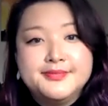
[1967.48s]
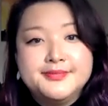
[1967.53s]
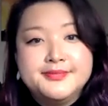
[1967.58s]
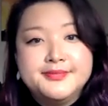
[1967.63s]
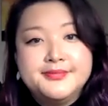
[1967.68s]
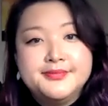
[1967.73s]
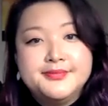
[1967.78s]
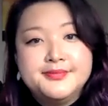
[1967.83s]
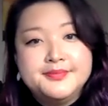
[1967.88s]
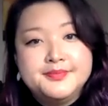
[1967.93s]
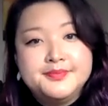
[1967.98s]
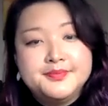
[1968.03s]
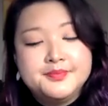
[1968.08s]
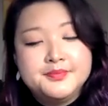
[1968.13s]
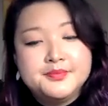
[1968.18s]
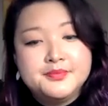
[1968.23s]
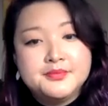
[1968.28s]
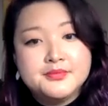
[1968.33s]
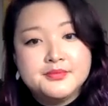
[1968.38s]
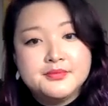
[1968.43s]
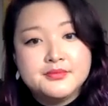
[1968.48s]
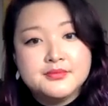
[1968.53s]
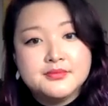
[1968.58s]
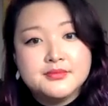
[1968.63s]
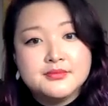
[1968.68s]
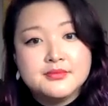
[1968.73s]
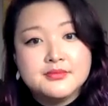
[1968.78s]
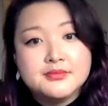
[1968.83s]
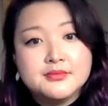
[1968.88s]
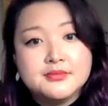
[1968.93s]

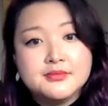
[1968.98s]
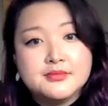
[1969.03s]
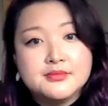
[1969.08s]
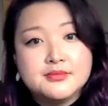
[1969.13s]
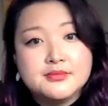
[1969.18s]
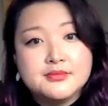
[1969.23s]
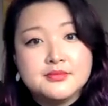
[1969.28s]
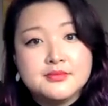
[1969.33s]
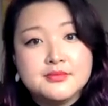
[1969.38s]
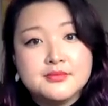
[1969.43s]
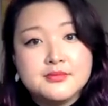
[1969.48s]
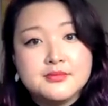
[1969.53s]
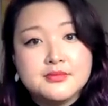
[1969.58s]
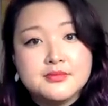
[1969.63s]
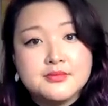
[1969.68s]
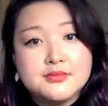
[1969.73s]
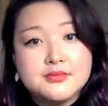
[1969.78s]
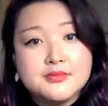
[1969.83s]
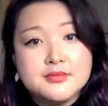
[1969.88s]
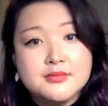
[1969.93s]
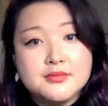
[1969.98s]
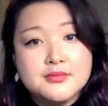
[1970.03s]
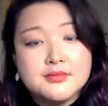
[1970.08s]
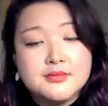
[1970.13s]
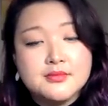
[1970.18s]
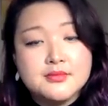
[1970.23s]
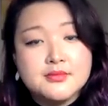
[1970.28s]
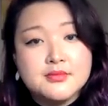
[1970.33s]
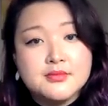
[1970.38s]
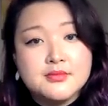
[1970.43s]

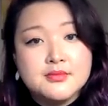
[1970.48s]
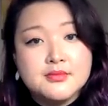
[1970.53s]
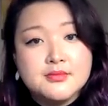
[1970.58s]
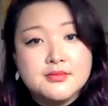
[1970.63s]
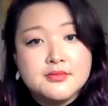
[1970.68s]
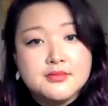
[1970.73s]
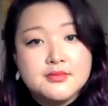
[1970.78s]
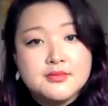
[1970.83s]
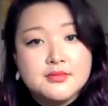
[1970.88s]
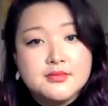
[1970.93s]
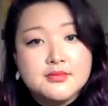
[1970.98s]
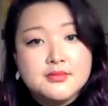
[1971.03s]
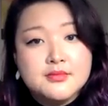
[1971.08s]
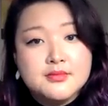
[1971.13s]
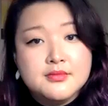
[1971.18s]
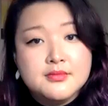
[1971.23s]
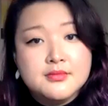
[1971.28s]
No words are spoken by the person on screen.